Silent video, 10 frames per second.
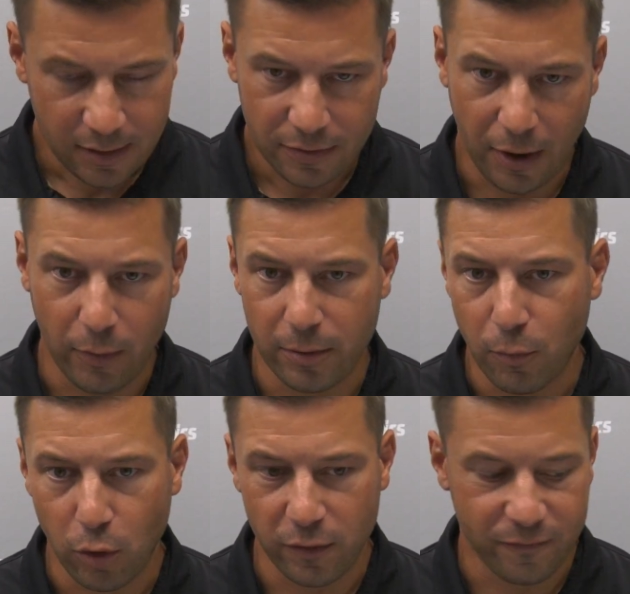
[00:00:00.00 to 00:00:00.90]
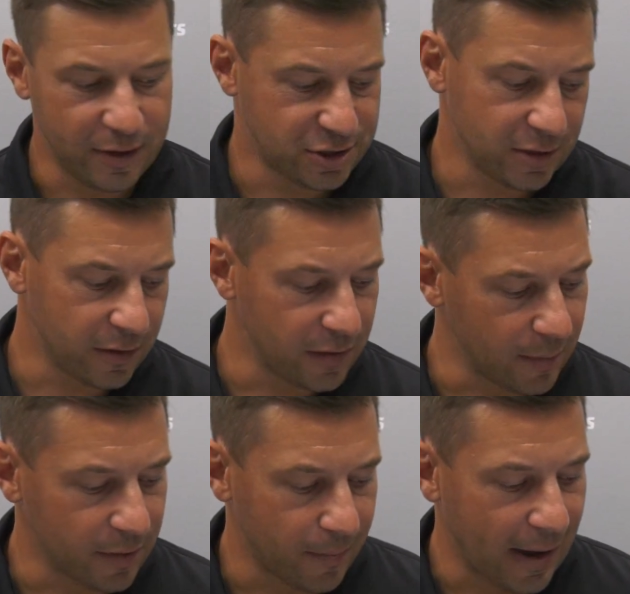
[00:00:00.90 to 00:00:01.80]
Thought we were more efficient than
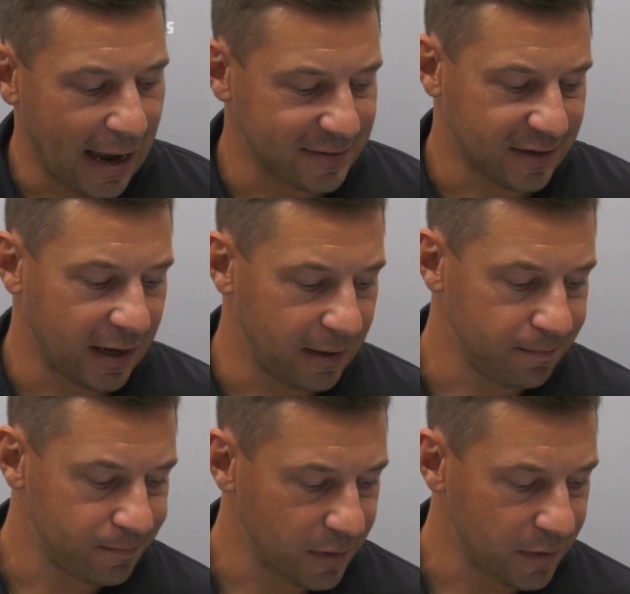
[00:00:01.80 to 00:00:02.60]
them in the pass game.